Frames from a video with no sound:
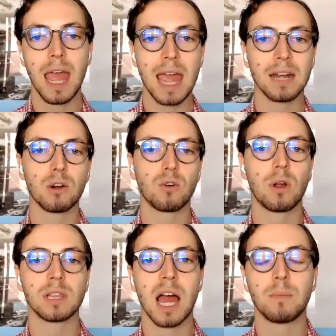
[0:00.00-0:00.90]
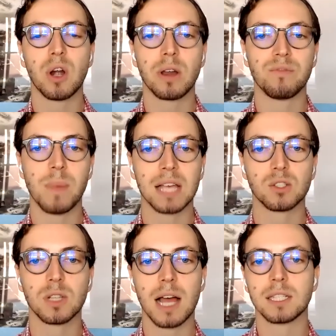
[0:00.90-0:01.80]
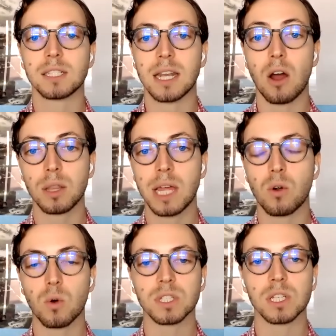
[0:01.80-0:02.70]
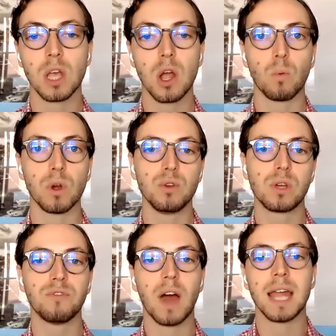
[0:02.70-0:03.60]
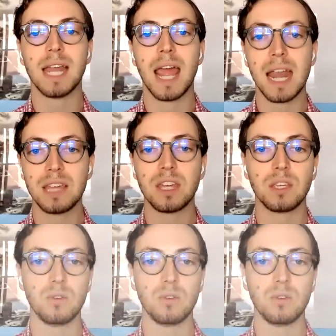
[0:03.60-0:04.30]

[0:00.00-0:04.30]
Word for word: and our growing library of masterclasses and online courses where you can find anything you